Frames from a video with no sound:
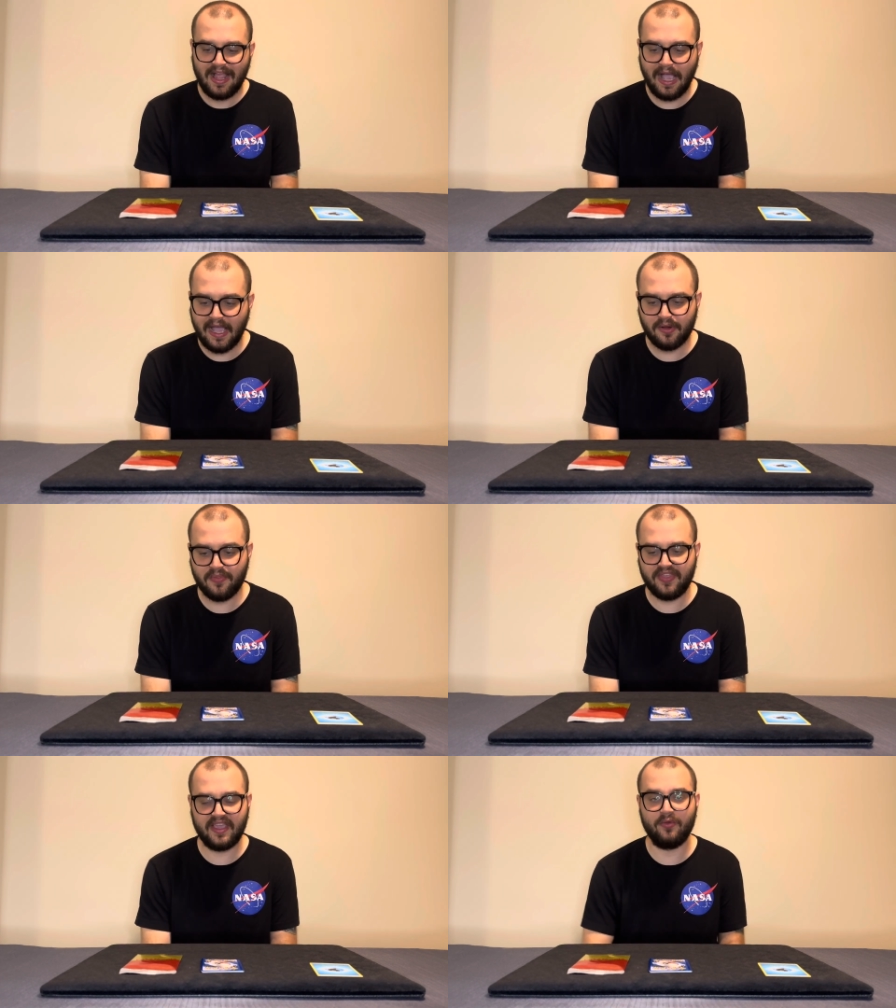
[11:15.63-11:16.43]
I
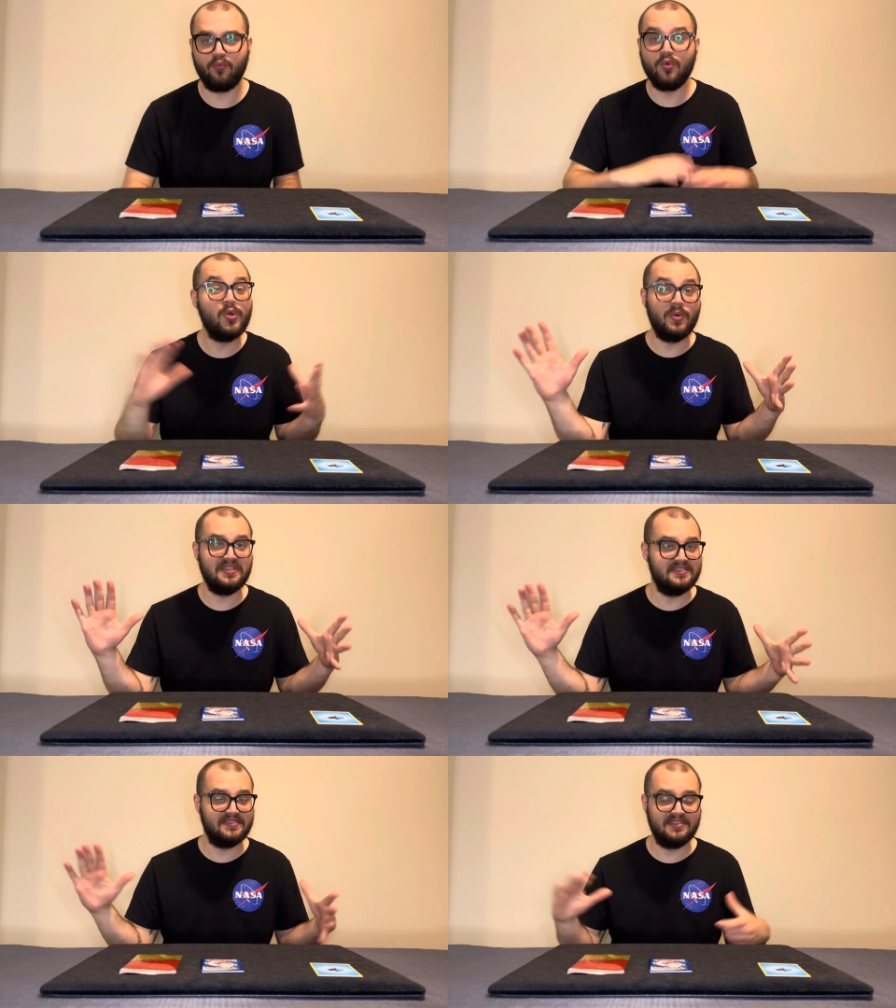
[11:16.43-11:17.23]
don't think it
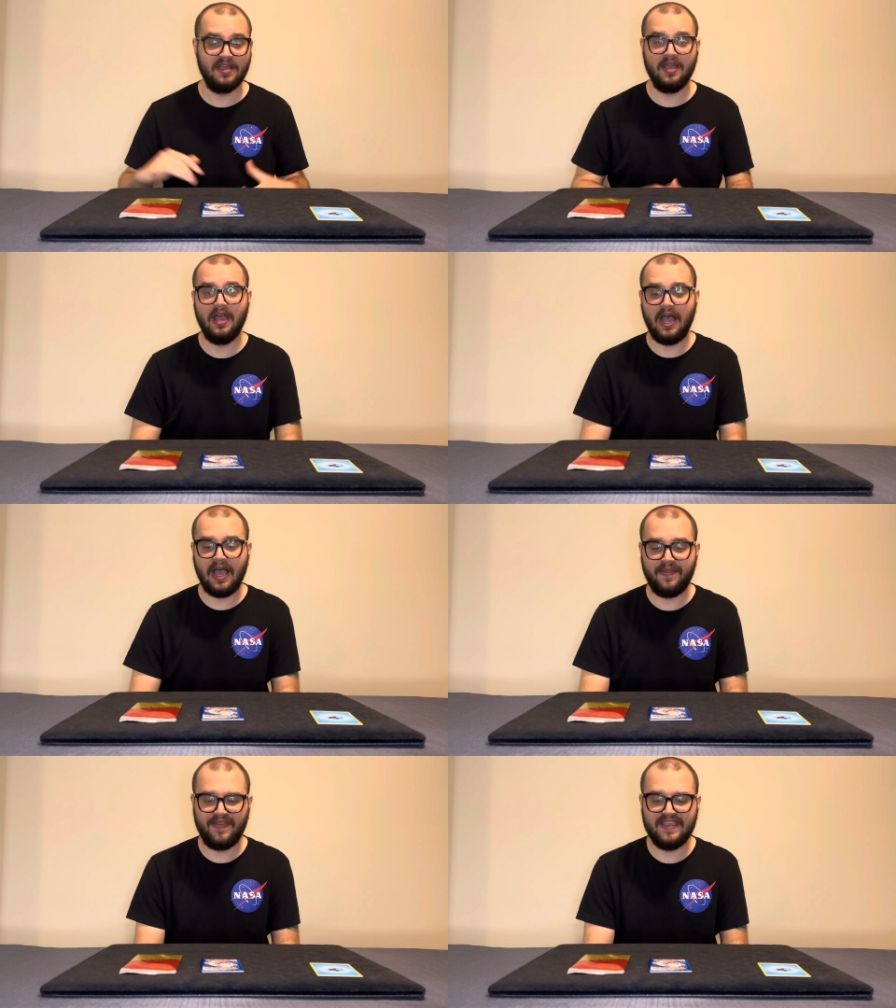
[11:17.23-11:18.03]
ruins
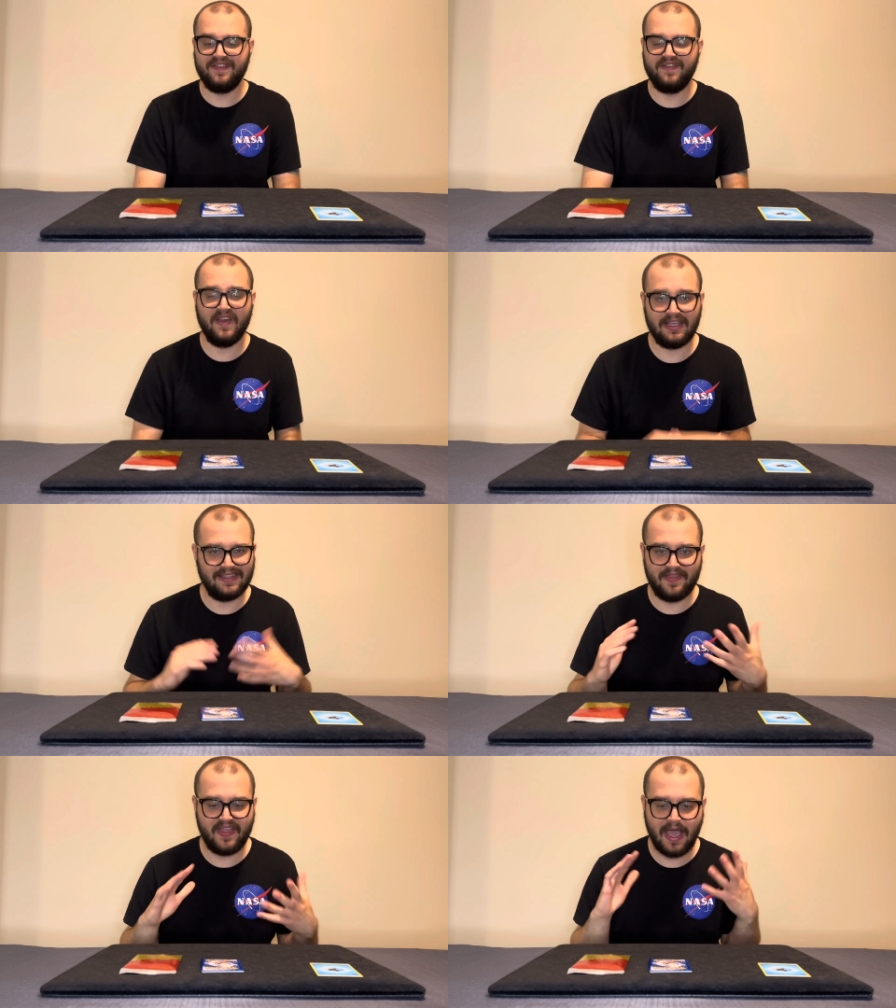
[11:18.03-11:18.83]
uh, the
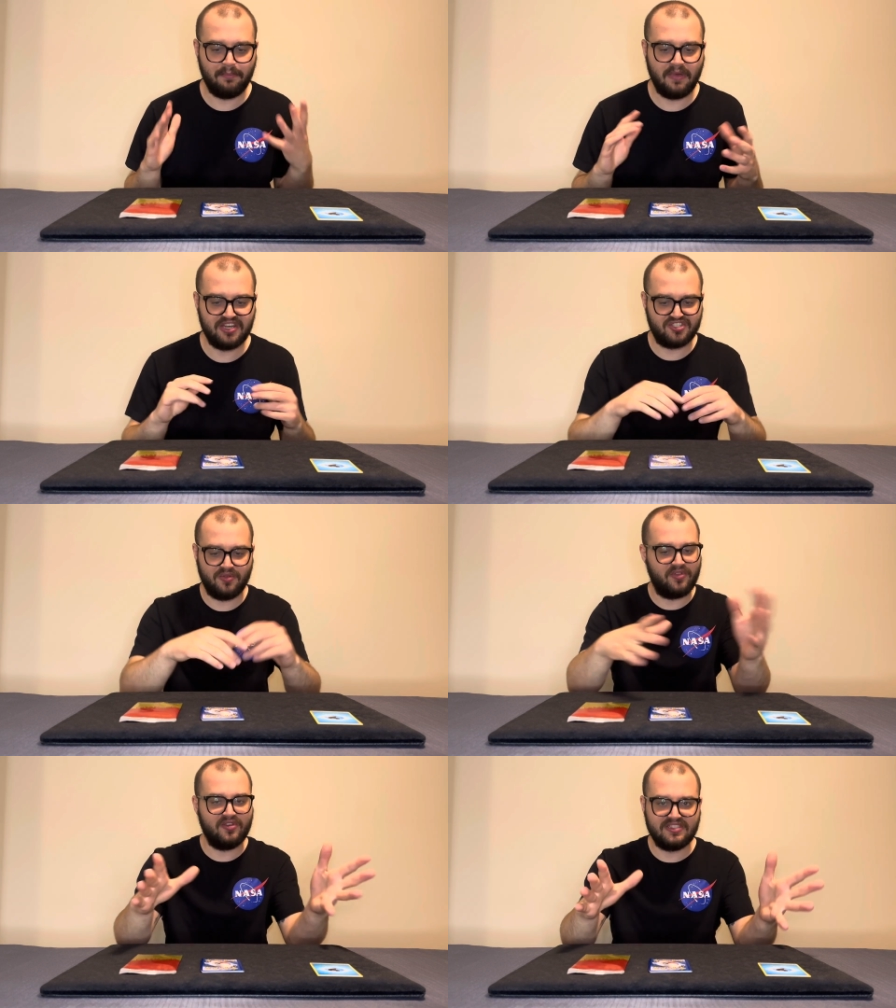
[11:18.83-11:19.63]
effect that much. So
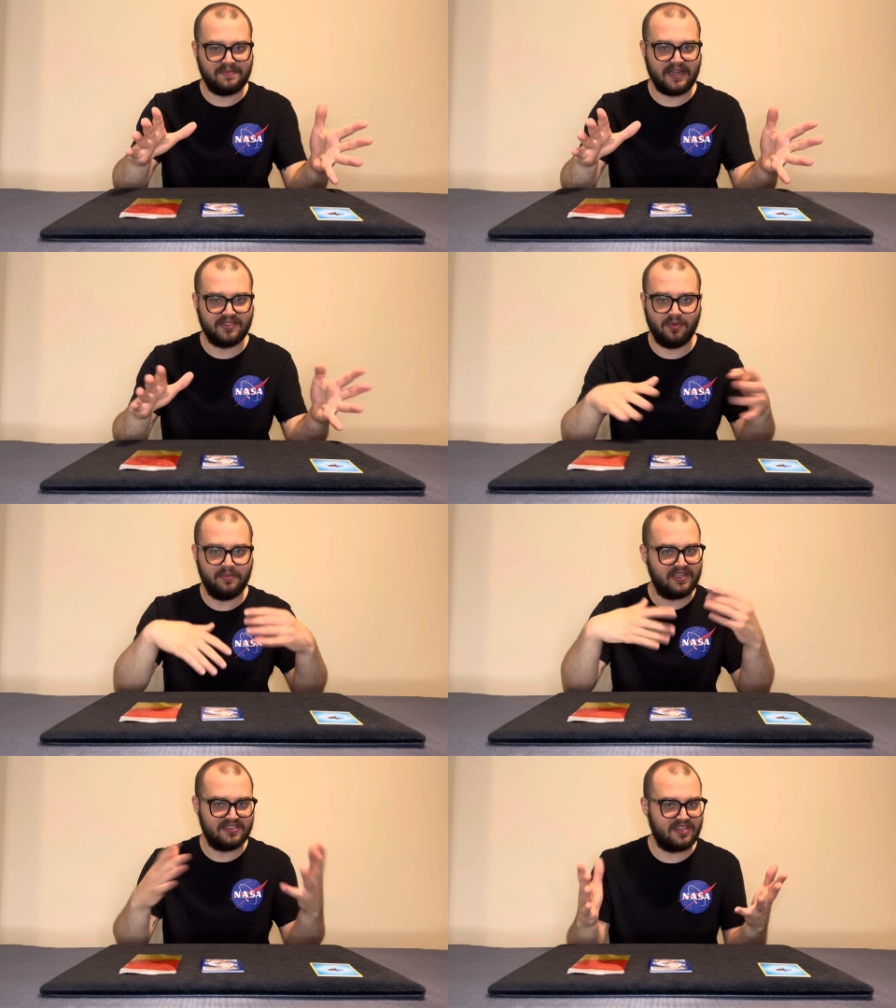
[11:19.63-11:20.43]
they're inspectable
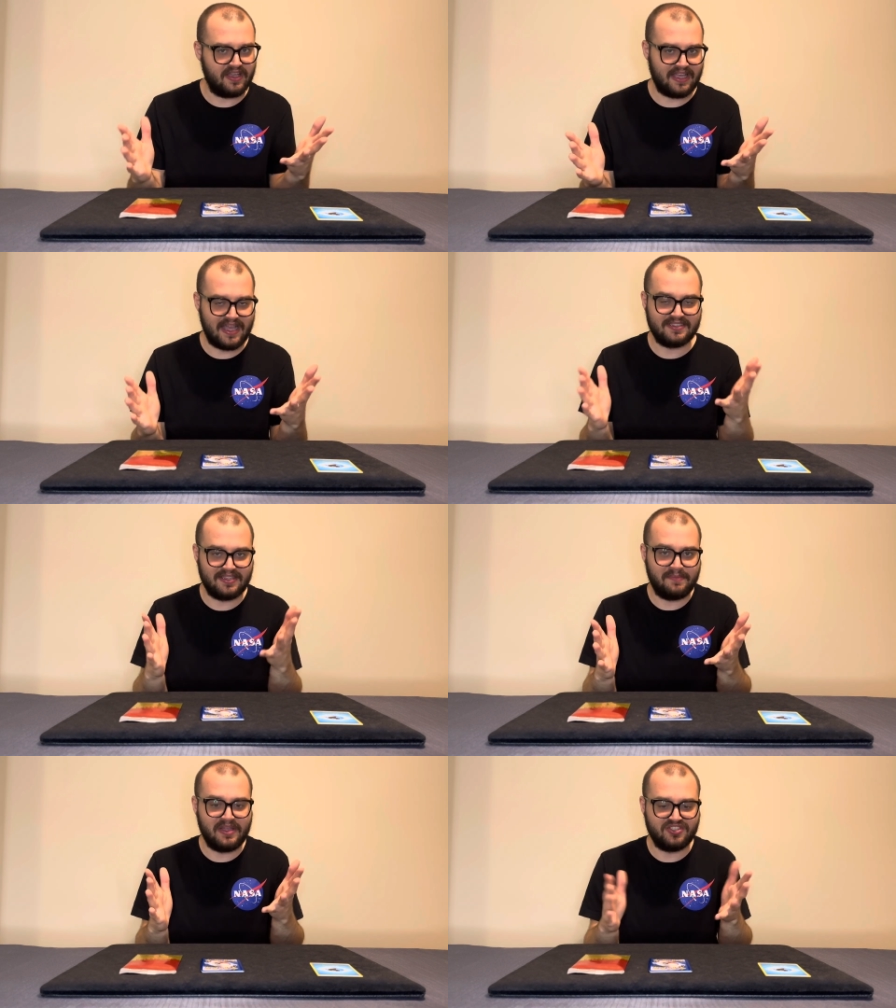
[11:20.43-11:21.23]
because, uh, as
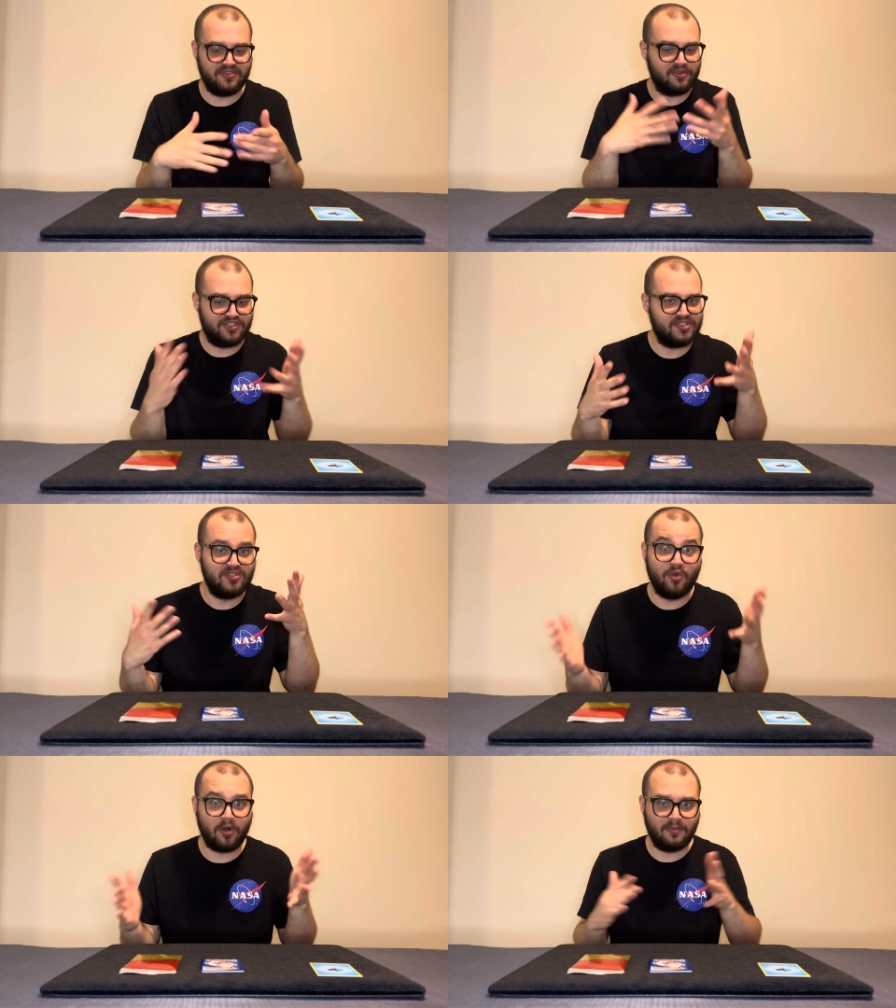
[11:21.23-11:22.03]
I mentioned, they're just
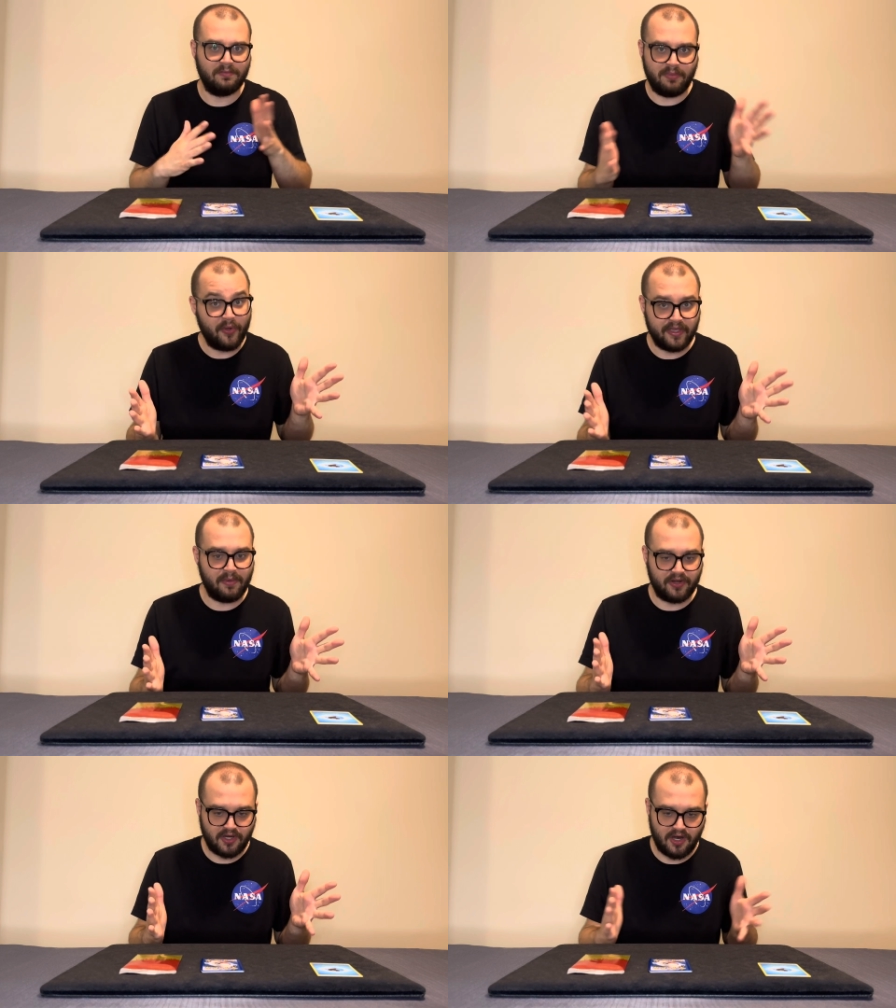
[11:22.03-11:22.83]
normal
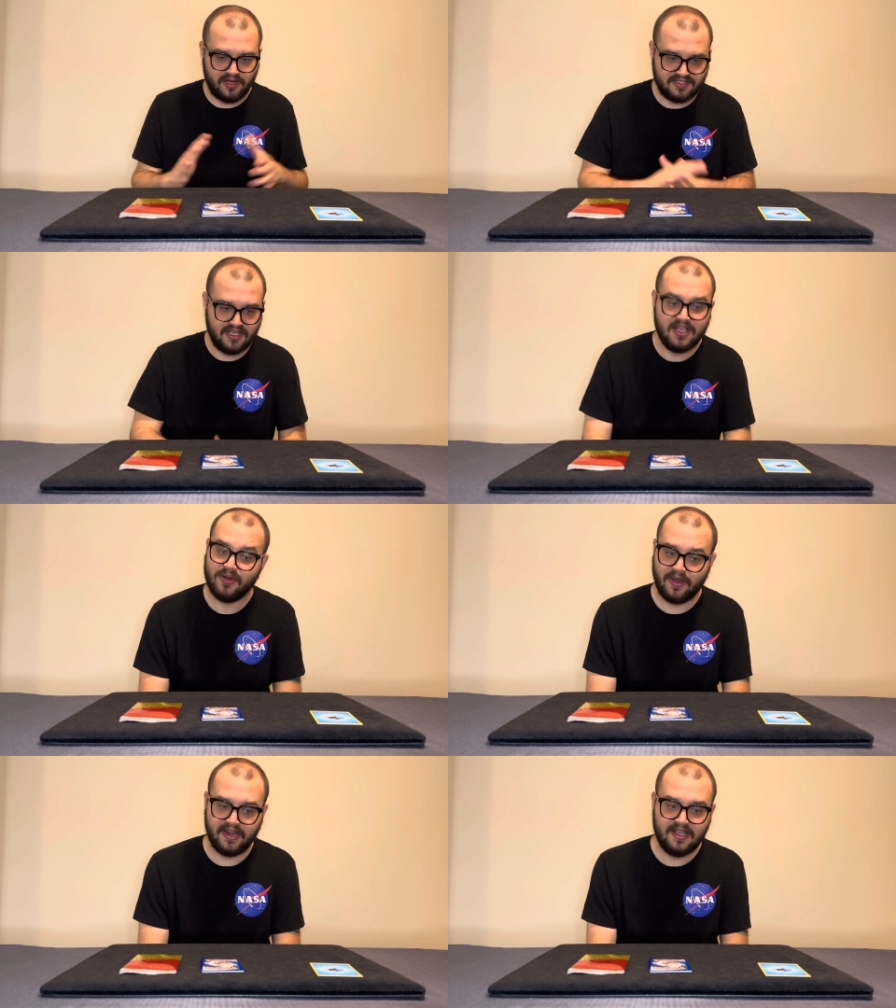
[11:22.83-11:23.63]
Pokemon cards,
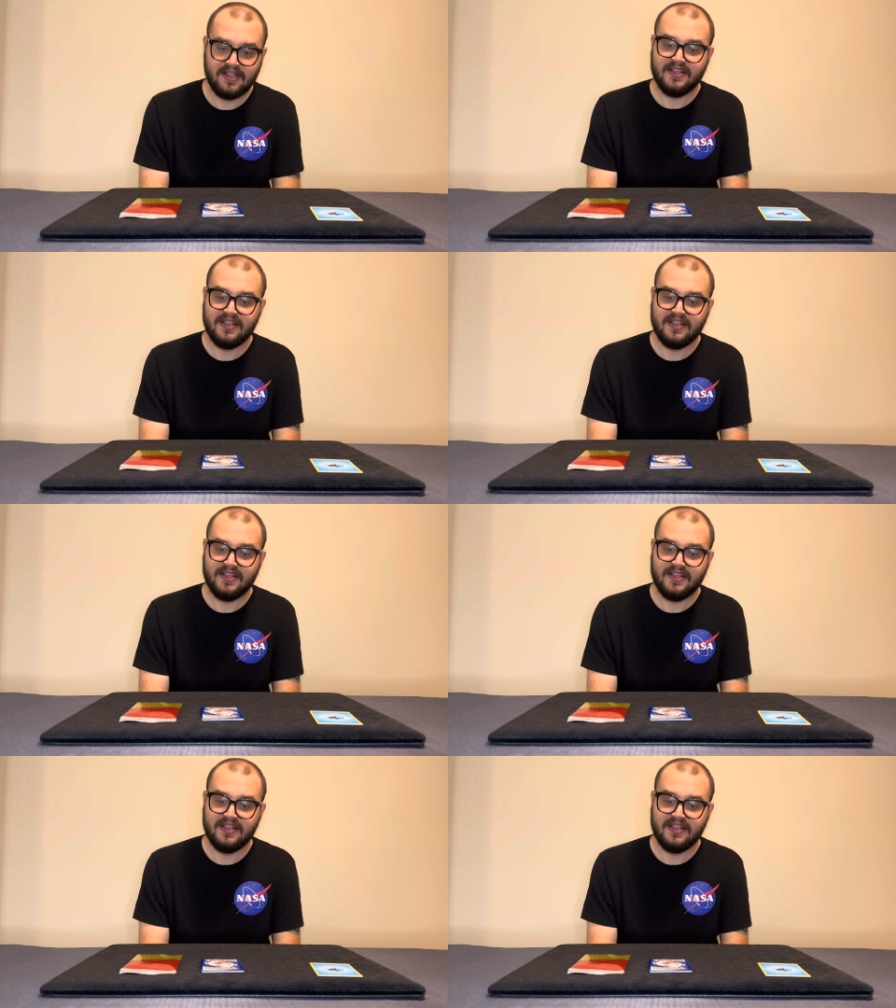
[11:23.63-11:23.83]
right?